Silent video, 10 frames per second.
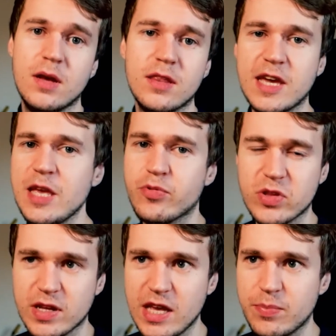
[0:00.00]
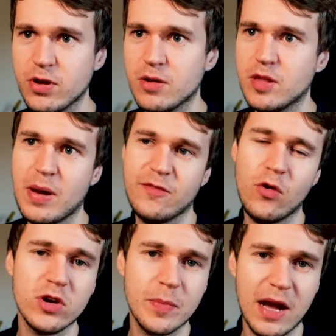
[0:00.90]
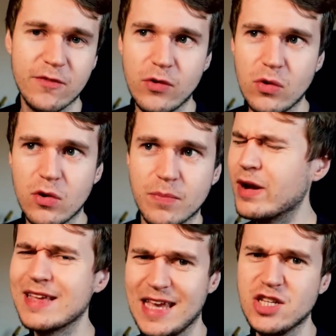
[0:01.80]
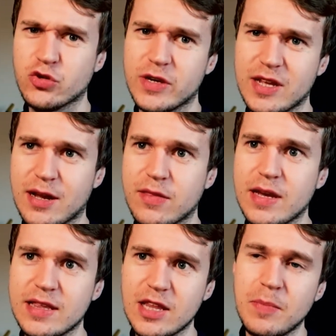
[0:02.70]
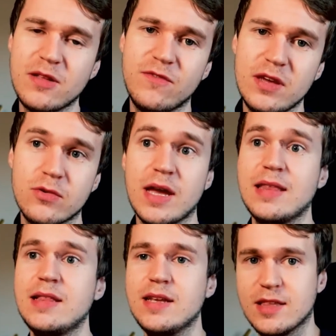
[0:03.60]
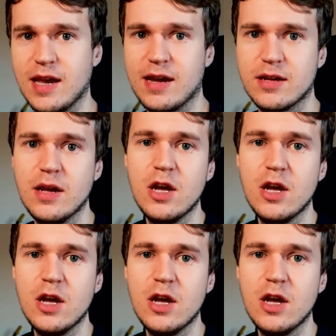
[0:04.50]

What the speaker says: The keeper is the keeper, the back four is the back four. Where it gets interesting, I think, is in the midfield and then the attack.